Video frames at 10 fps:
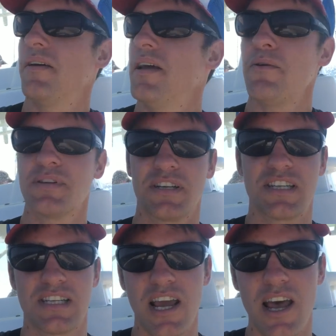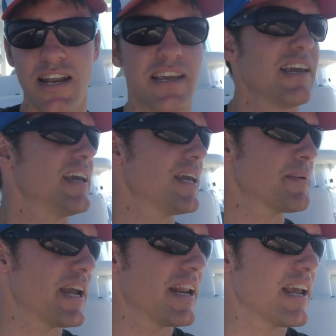that was a stud king,
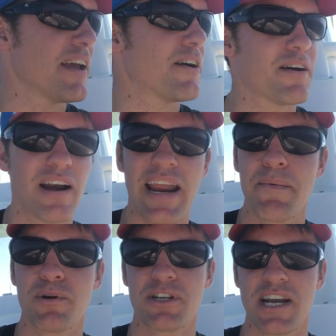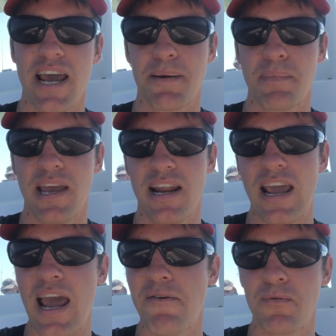man. He ate our amberjack bait
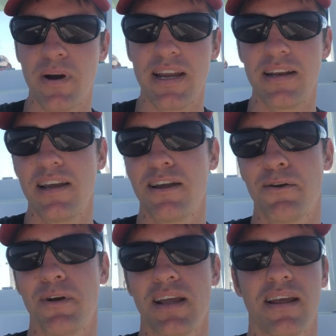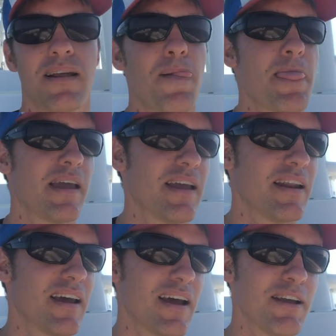halfway down,
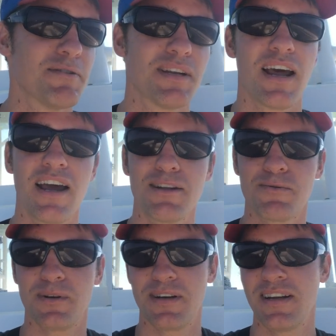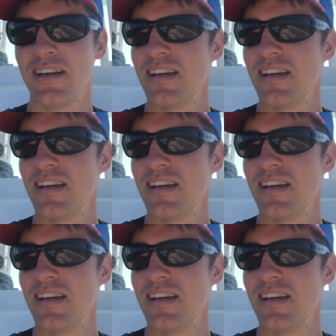and uh, he's a nice one.